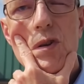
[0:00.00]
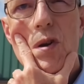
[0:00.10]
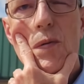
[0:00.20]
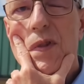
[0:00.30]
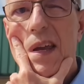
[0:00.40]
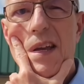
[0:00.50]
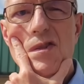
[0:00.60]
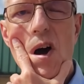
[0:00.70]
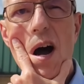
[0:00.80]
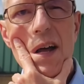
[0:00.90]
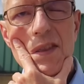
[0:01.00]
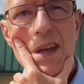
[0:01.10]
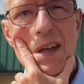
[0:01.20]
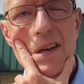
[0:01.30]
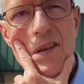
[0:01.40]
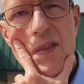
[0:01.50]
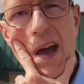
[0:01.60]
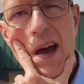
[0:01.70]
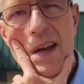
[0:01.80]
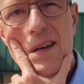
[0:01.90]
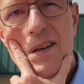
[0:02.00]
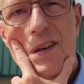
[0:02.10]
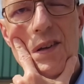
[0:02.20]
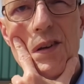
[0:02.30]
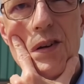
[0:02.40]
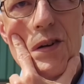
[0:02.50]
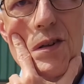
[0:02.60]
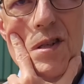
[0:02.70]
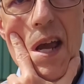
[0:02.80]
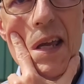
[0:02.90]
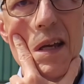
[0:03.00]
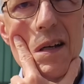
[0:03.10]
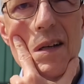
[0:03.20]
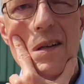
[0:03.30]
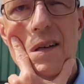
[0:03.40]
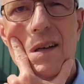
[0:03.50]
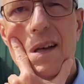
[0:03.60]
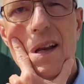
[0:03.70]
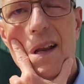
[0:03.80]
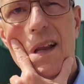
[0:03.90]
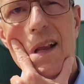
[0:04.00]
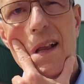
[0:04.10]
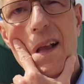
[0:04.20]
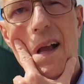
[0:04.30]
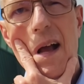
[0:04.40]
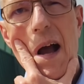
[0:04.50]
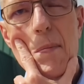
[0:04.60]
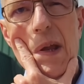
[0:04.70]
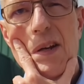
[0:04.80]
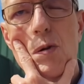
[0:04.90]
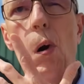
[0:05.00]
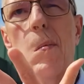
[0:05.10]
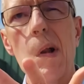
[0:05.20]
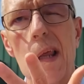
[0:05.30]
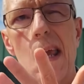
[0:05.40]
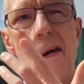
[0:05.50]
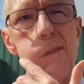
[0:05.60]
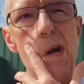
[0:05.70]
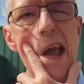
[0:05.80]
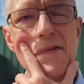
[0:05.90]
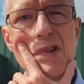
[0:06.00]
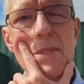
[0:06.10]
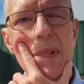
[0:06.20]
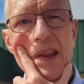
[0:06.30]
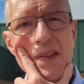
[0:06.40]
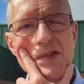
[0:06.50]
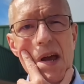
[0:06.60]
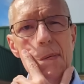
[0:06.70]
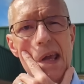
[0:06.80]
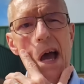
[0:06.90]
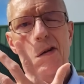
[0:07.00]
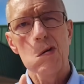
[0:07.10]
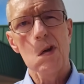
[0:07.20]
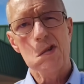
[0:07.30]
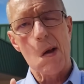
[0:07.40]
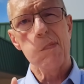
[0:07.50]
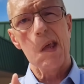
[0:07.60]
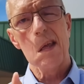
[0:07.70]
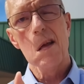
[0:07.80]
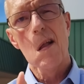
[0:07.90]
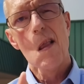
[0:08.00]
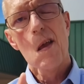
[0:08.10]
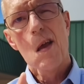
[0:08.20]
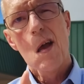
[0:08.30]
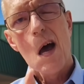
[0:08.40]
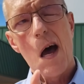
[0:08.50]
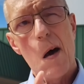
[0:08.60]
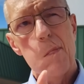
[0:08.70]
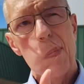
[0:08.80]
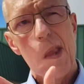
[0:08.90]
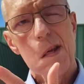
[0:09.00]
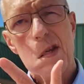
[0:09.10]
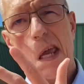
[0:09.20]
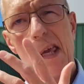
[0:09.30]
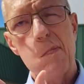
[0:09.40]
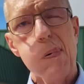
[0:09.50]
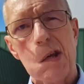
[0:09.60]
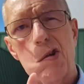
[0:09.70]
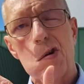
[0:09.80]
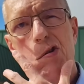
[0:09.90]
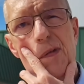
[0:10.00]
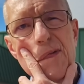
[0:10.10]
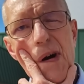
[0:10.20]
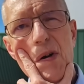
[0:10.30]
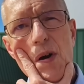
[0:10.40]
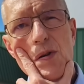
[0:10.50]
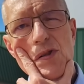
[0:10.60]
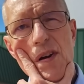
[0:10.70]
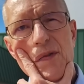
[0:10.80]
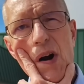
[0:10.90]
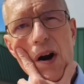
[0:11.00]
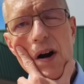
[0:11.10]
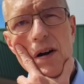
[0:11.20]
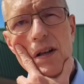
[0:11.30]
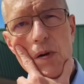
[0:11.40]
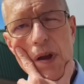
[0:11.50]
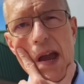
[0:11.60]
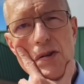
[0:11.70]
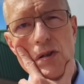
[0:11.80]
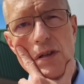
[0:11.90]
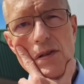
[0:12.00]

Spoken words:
You don't think it's odd that you're taking... normally if we have somebody that's coming out and doing something, taking pictures or photos of our locations,